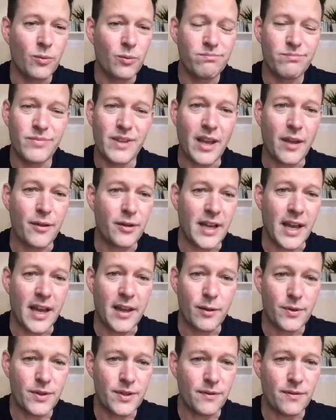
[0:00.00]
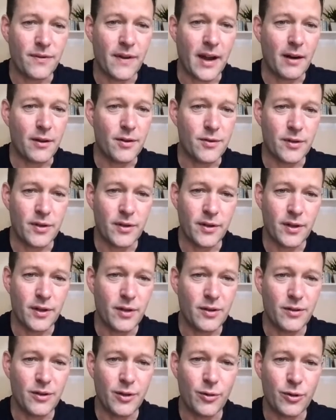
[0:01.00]
the other day there was a fire drill. You
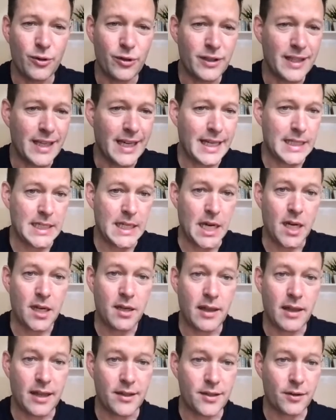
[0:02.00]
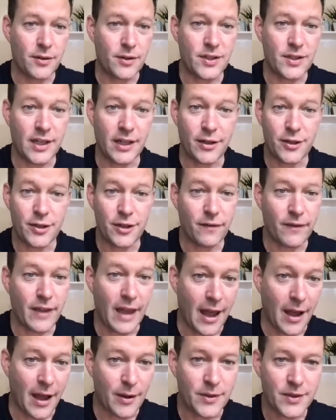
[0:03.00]
couldn't get duck. That's our signature of the
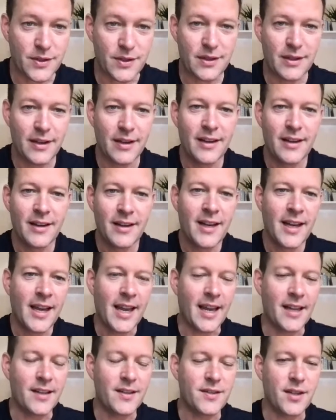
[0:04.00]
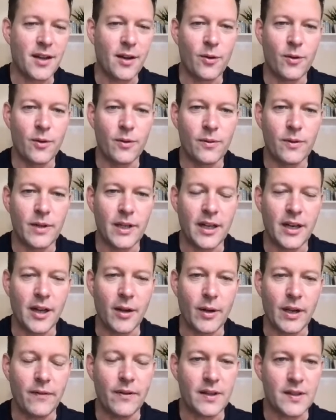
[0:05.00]
house. And so,
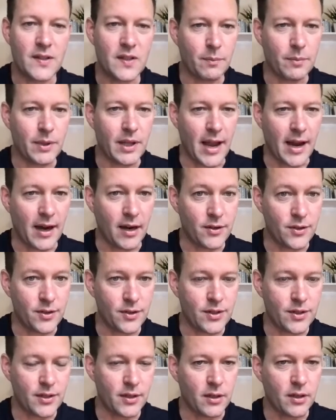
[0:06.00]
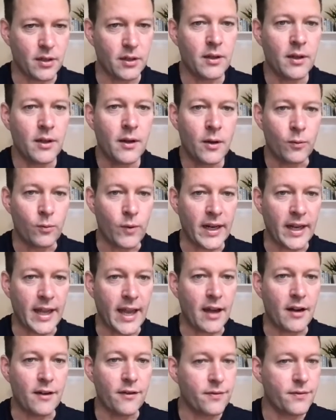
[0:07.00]
even the suppliers are still running
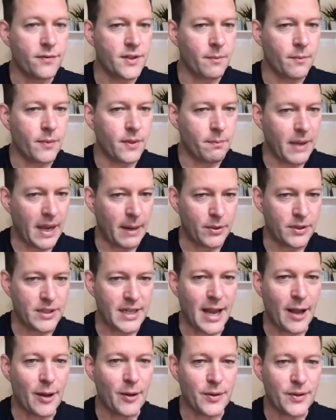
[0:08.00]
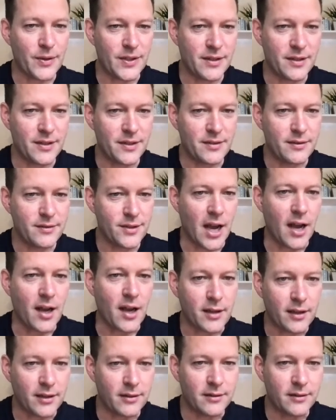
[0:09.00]
out of some paper towels, and duck
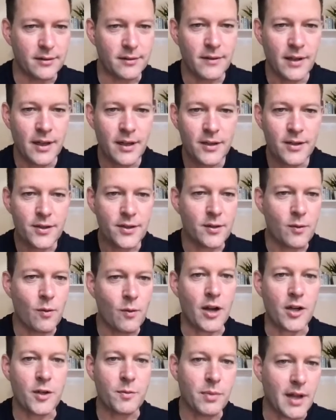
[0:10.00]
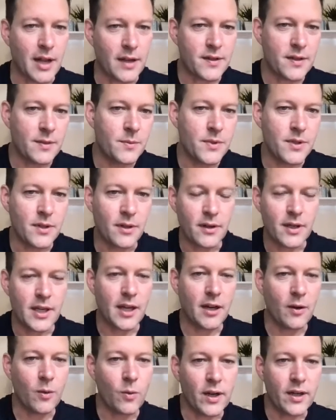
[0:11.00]
and squash blossoms are
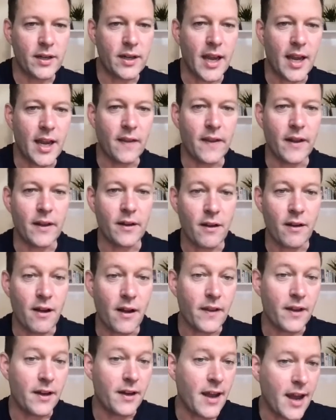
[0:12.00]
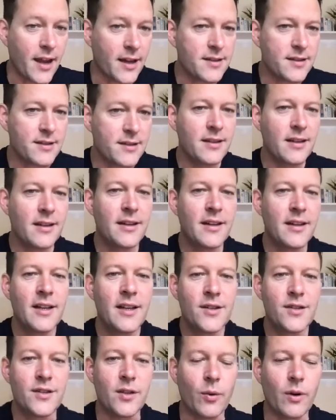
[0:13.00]
here one day and then gone the next.
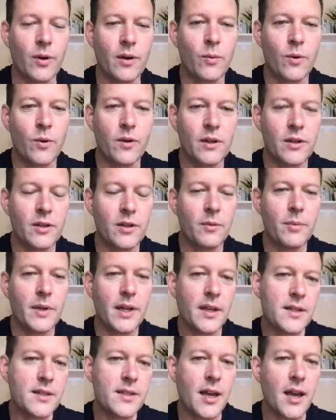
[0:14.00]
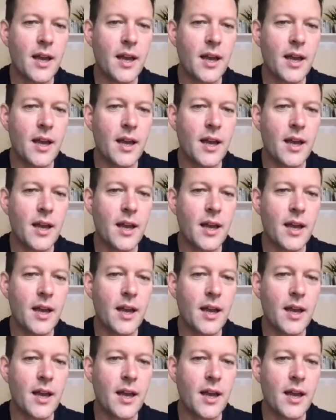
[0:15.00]
So we're a little bit,